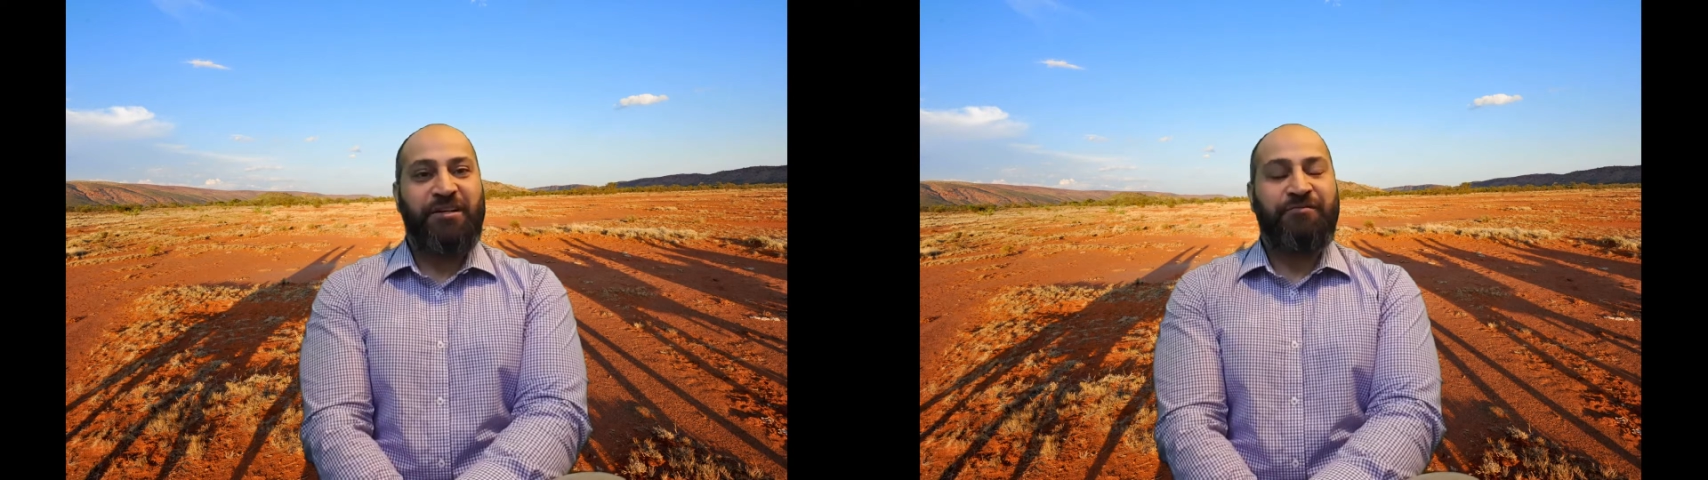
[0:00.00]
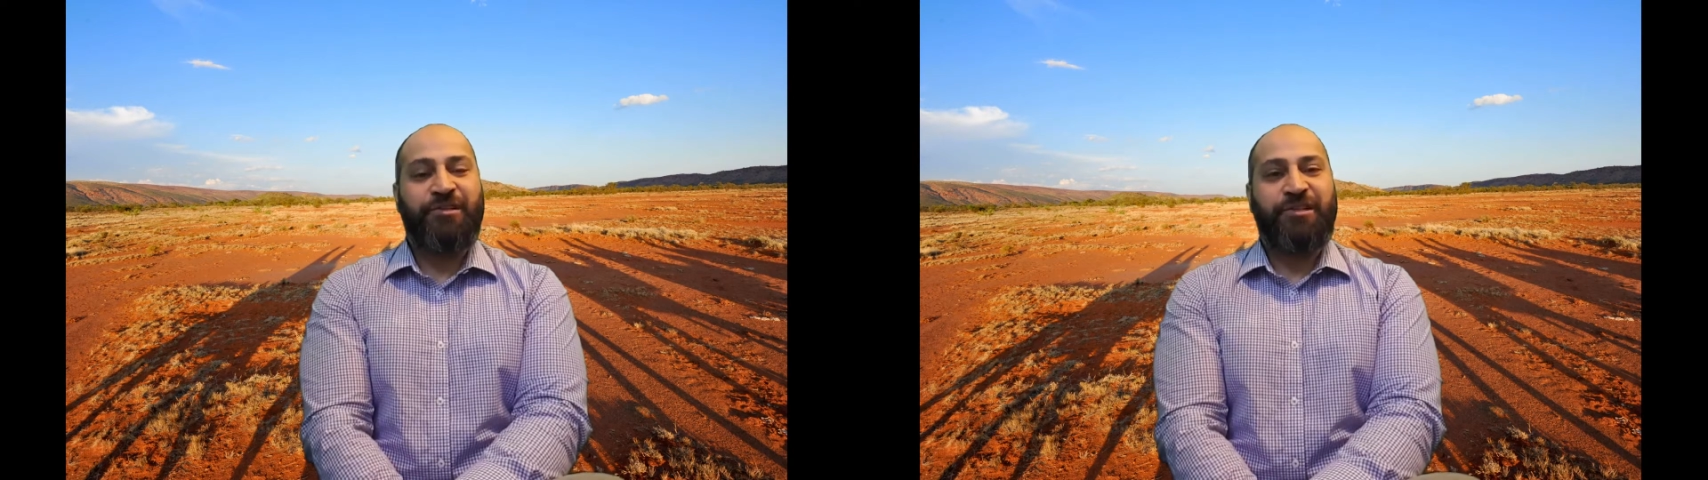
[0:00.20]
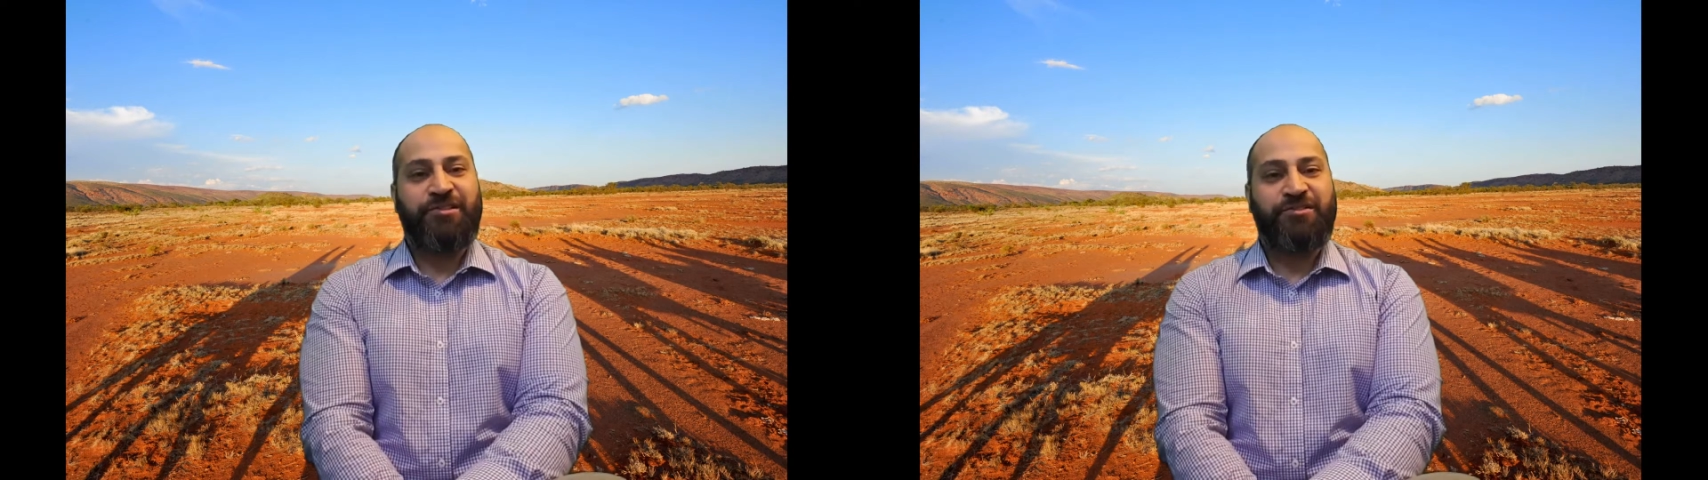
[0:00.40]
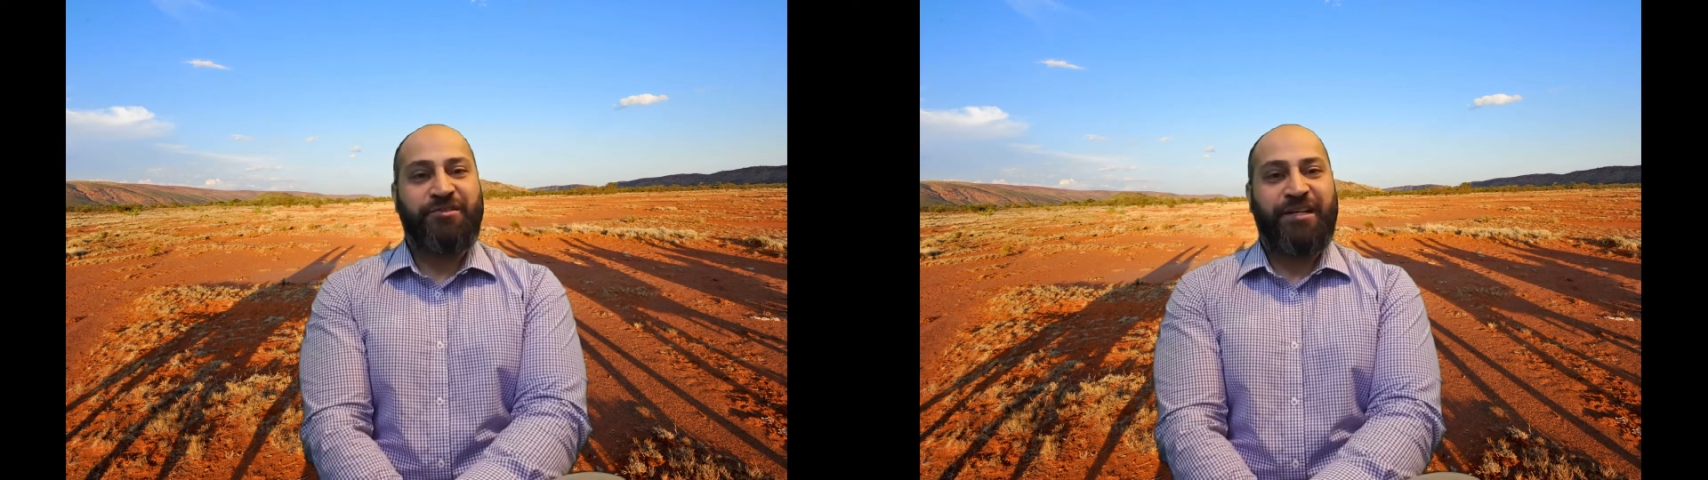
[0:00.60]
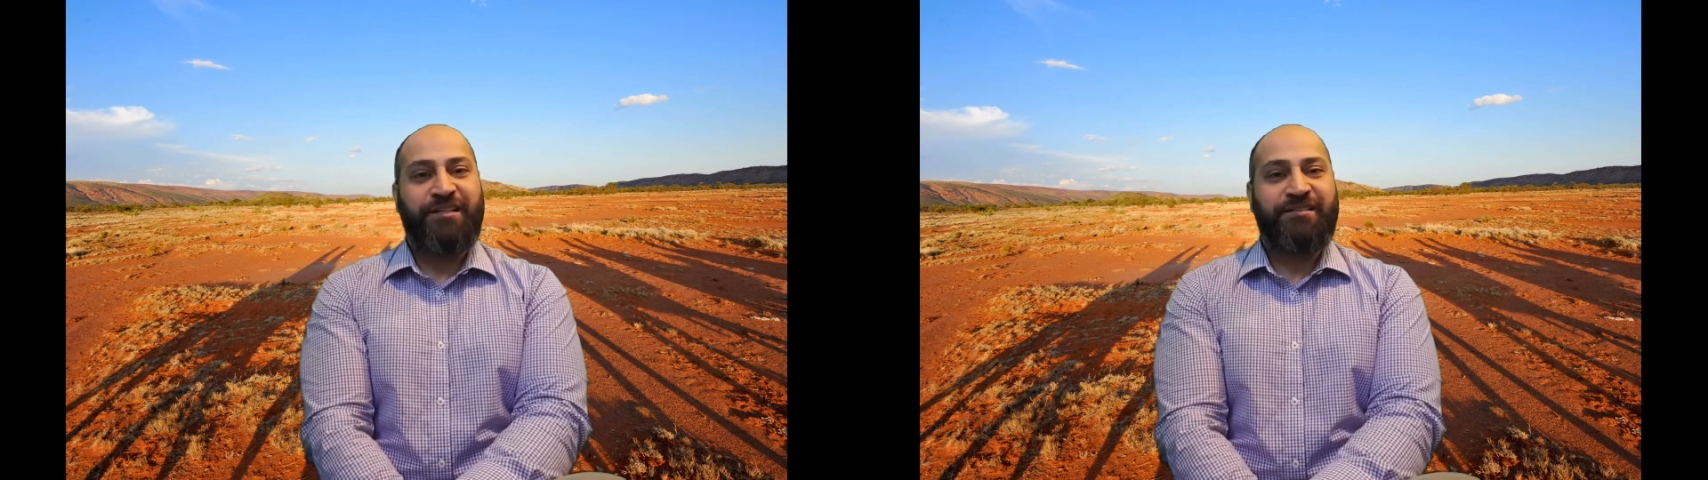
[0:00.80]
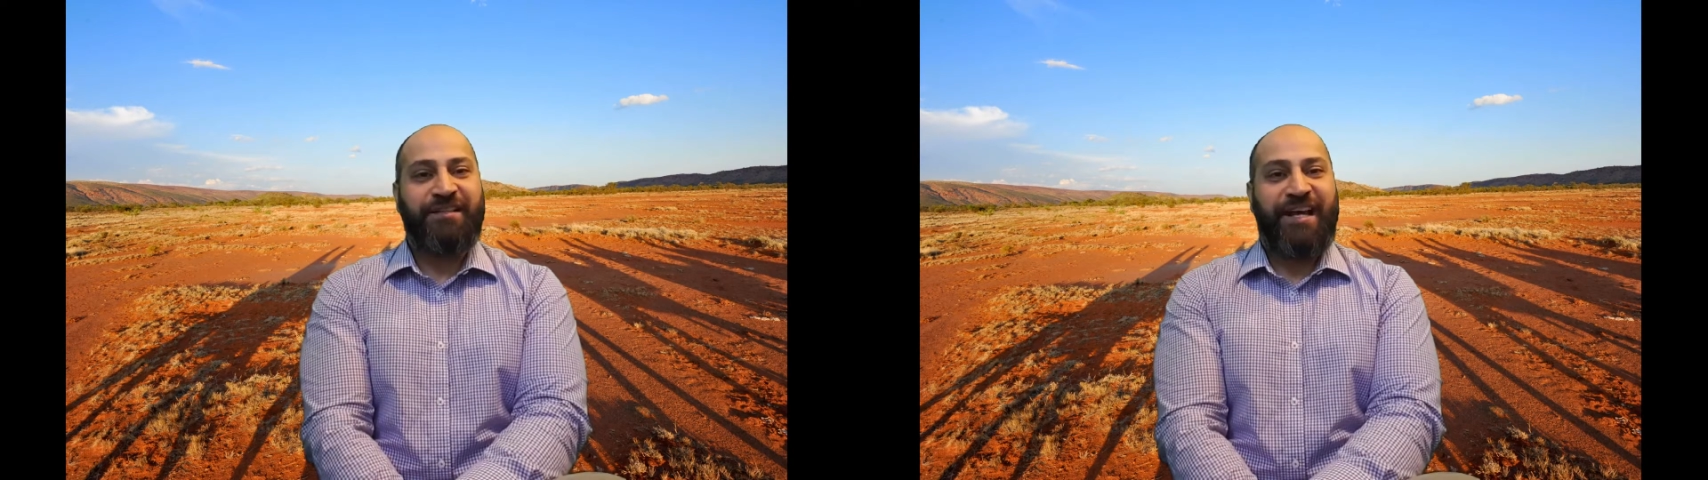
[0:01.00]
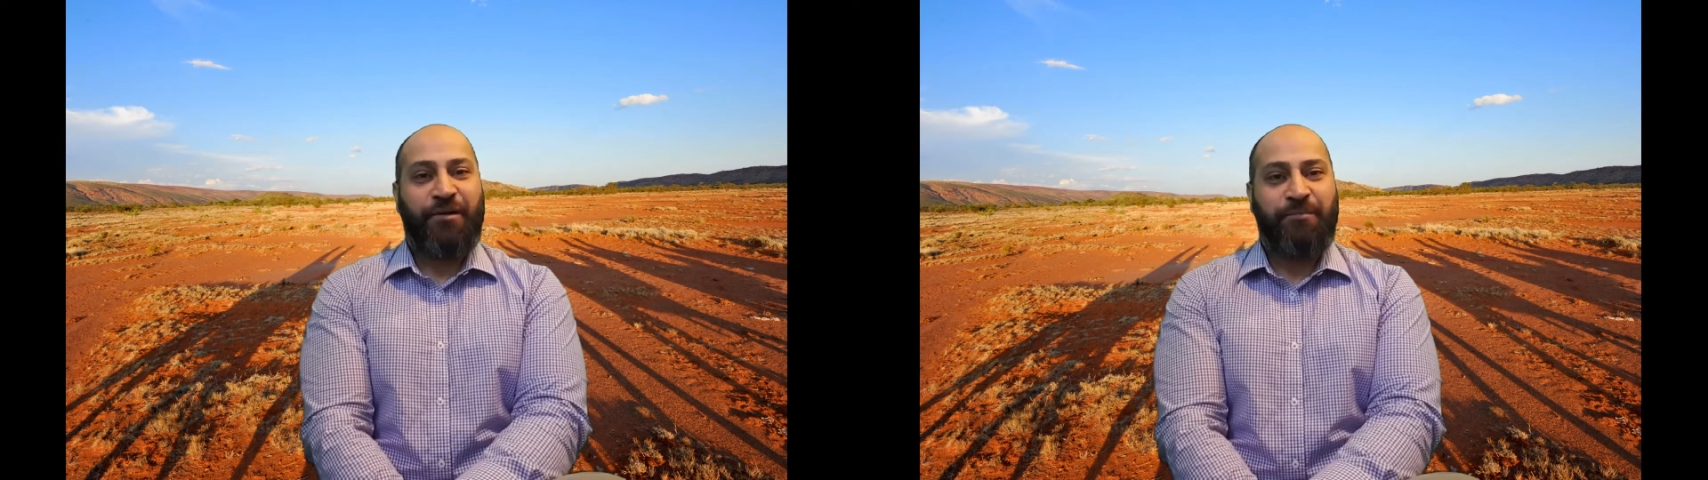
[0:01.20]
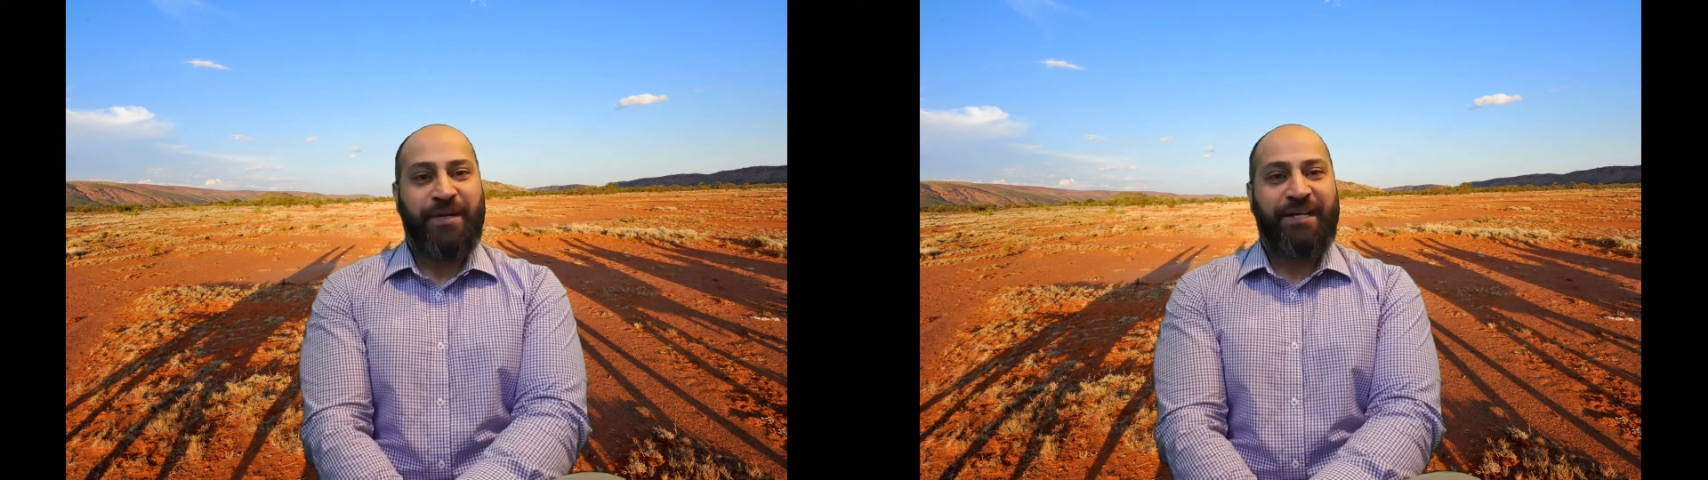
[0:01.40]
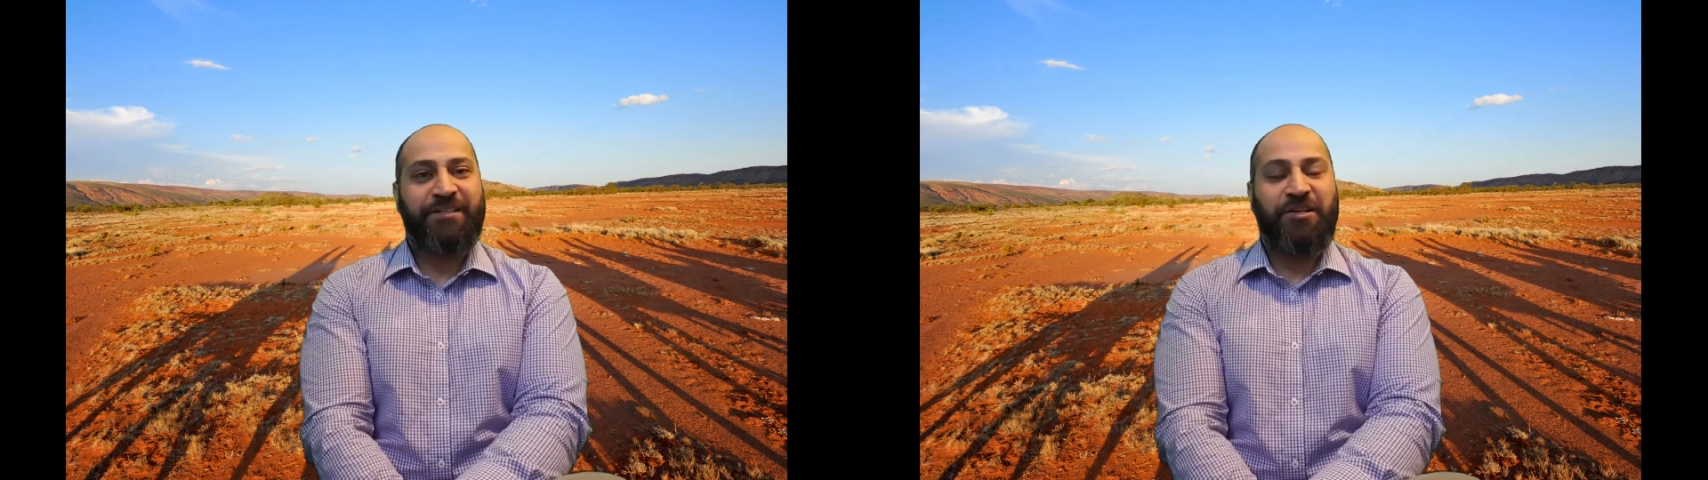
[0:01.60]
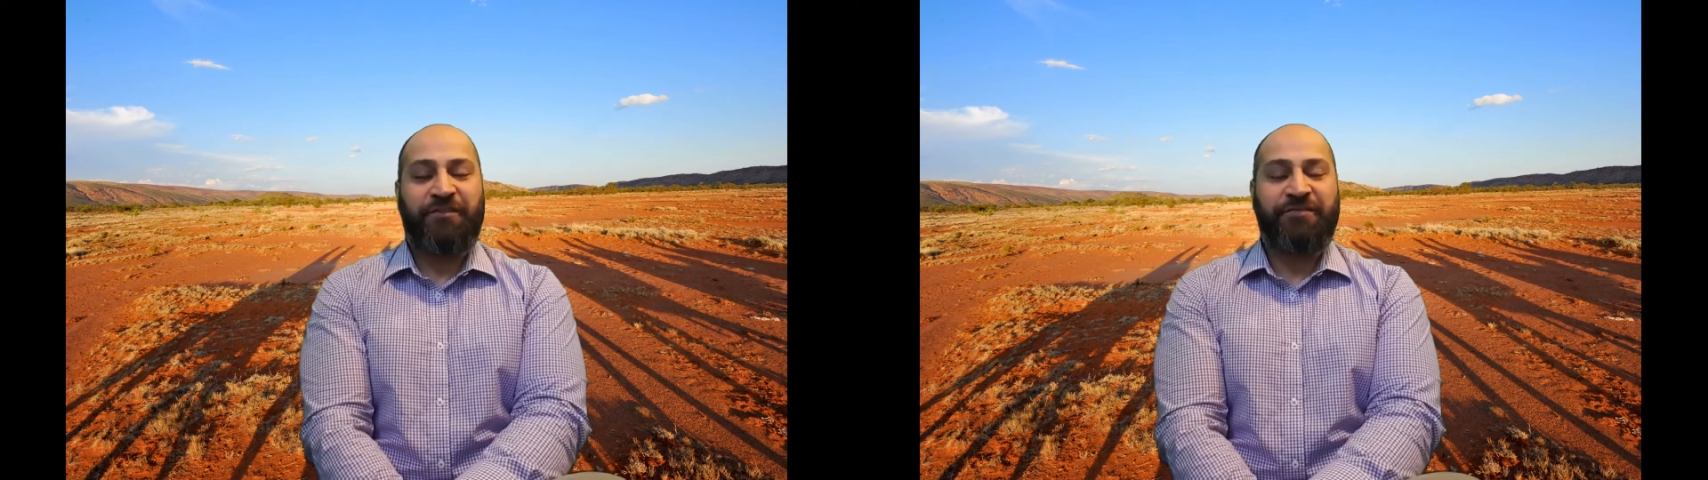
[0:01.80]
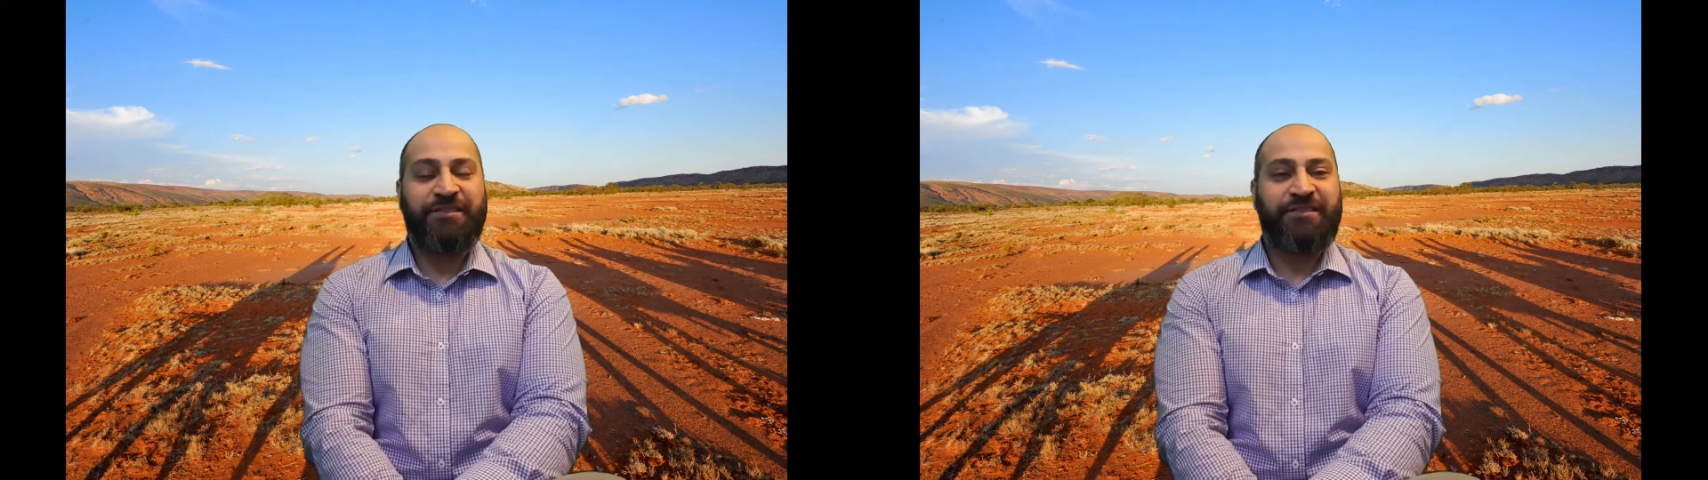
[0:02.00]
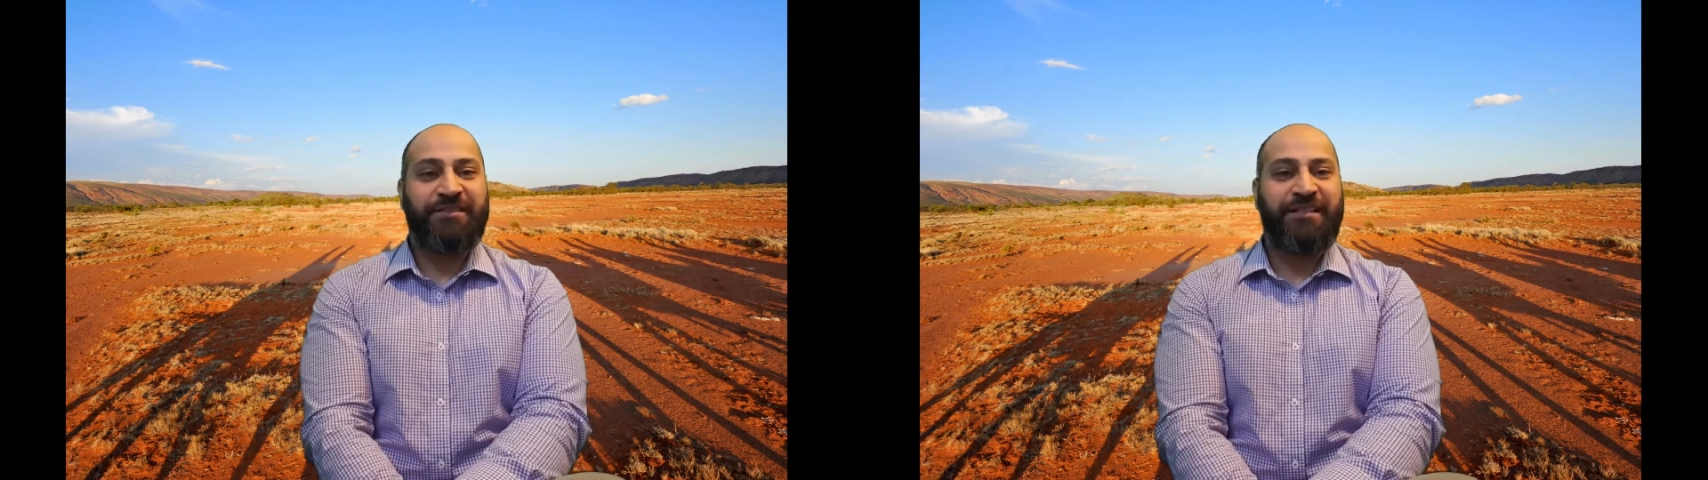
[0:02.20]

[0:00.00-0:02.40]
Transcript: of what Australian outback offers.